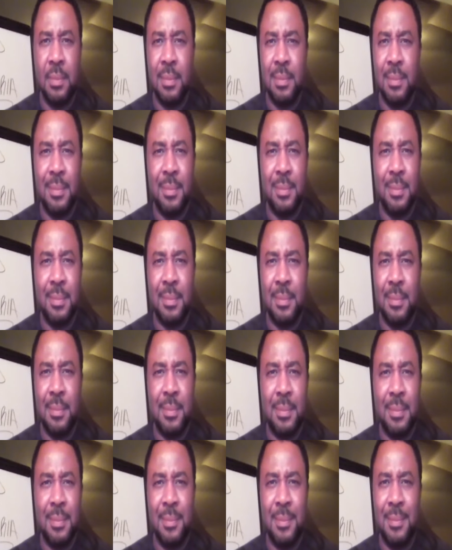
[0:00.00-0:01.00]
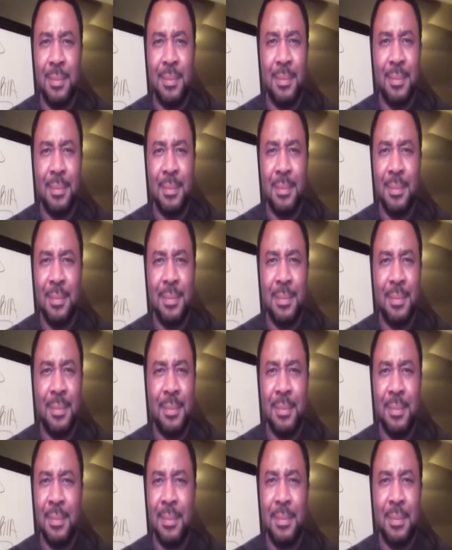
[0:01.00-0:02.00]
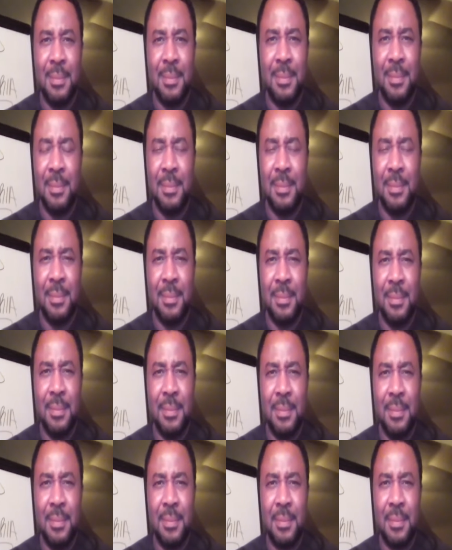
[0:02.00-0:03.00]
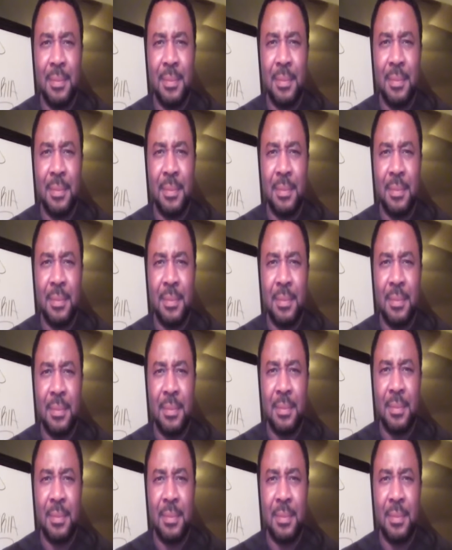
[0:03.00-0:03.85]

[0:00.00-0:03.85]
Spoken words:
No words are spoken by the person on screen.